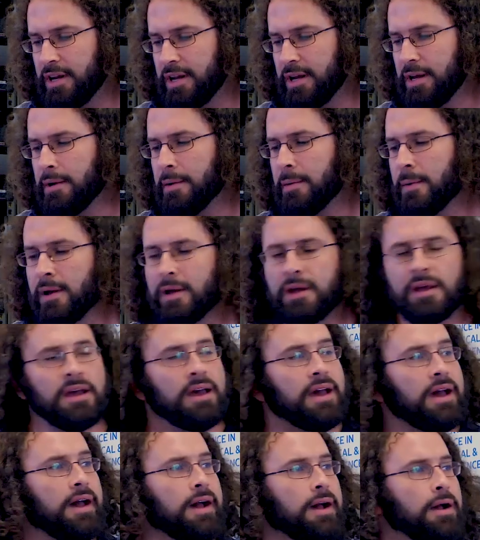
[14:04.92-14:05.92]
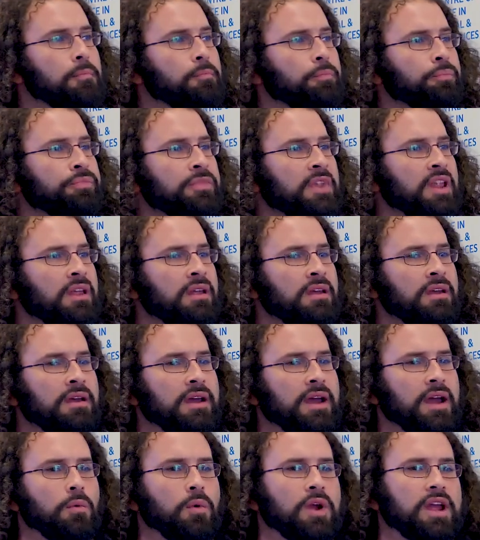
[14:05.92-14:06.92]
learning,
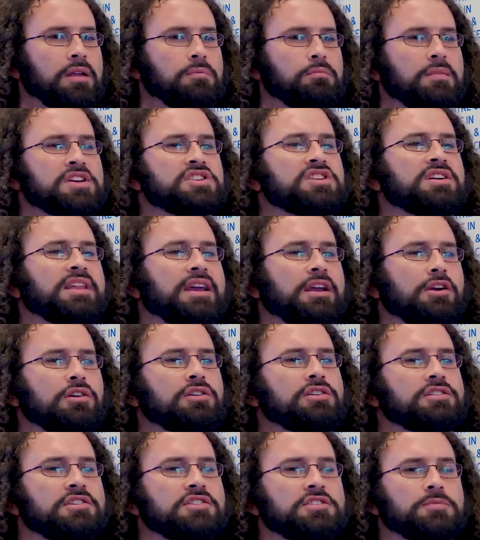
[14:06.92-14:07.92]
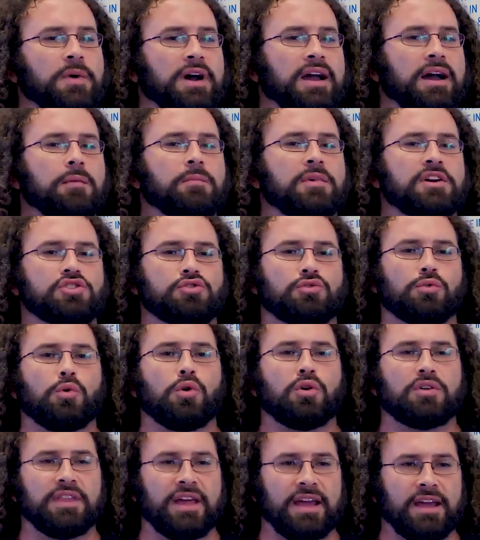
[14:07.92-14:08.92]
and we can measure their goodness by how much
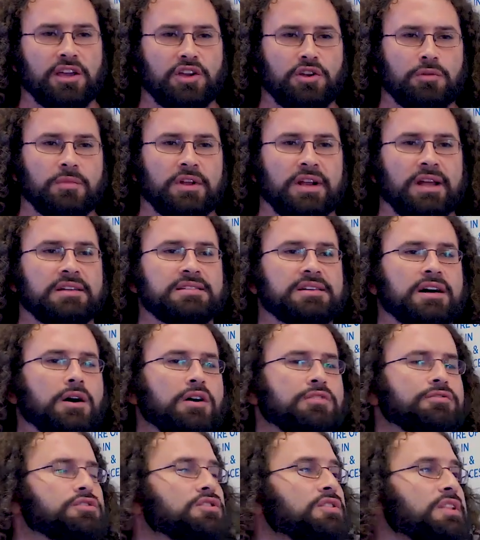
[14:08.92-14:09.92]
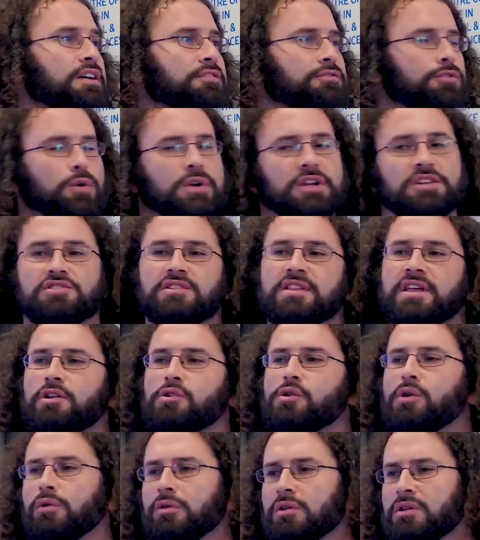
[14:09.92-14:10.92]
reward they accumulate. How often do they fall into
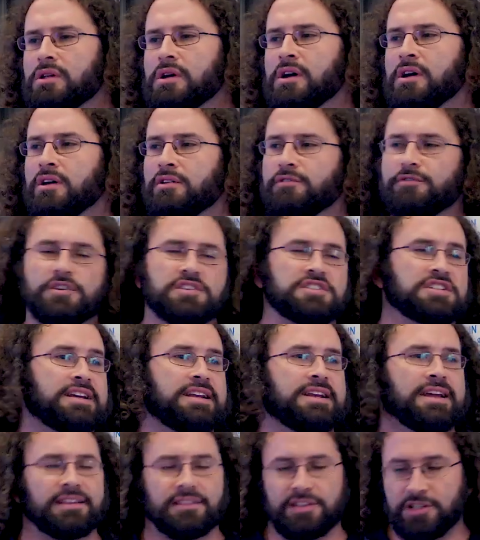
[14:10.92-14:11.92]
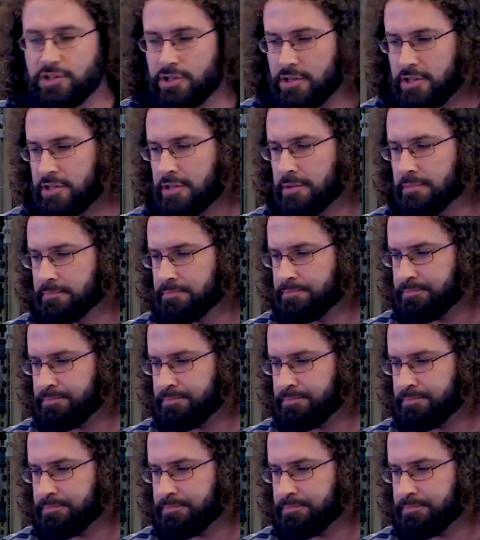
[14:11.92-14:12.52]
that hole versus collect the dirt?